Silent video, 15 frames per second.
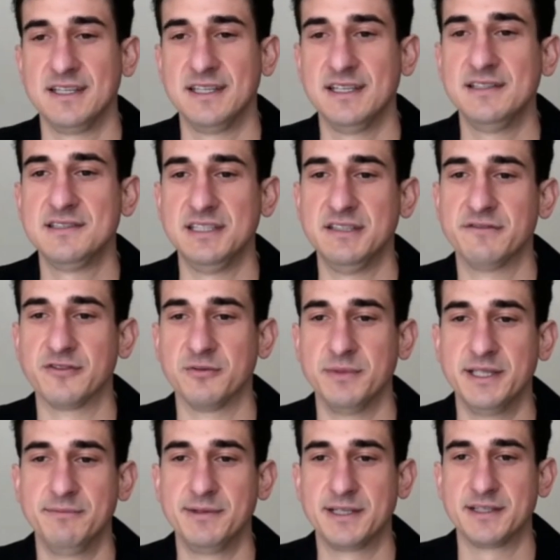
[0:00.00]
easy for
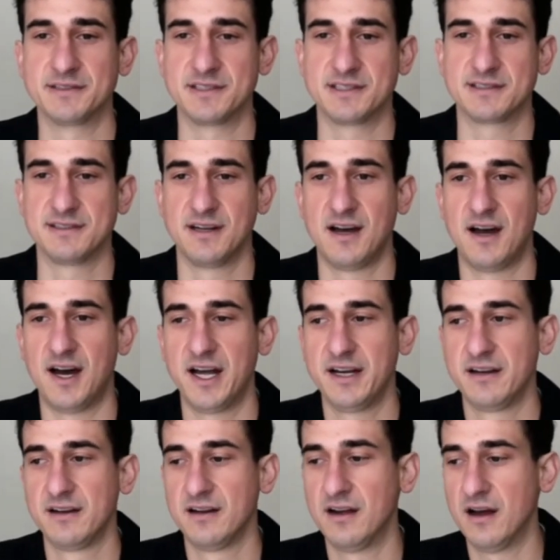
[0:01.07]
me, because it's not.